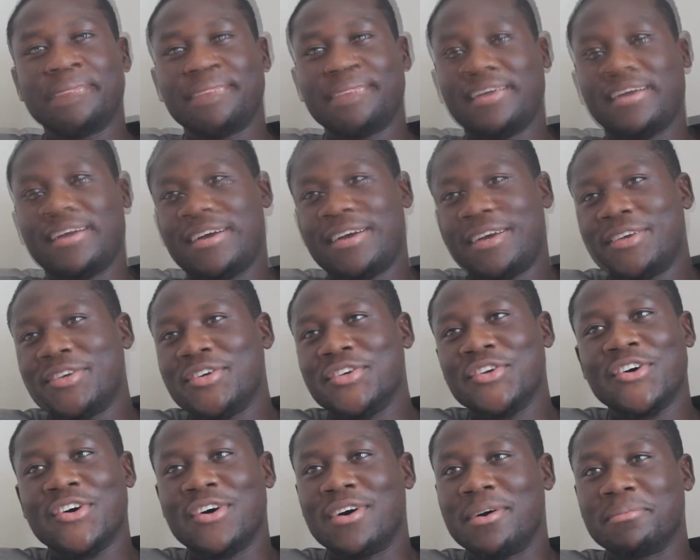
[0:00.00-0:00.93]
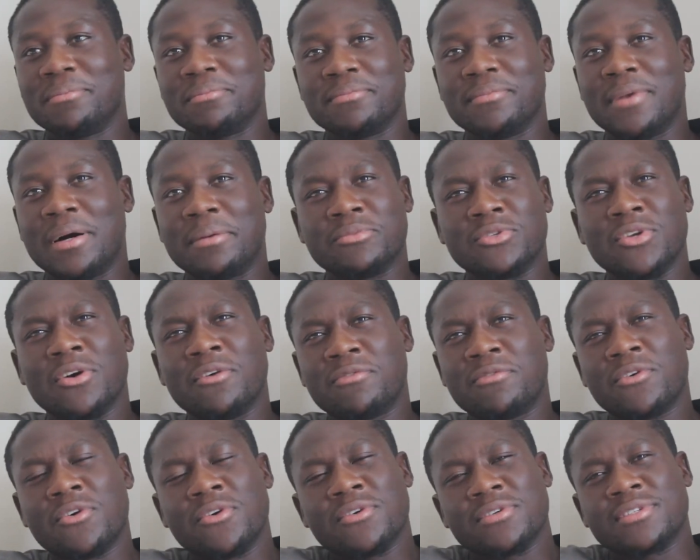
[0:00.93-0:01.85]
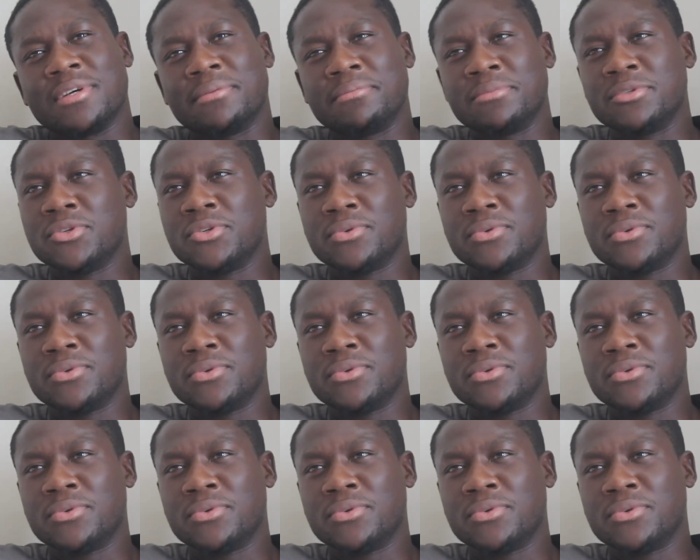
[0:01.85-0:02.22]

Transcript: Yeah, you know, I'm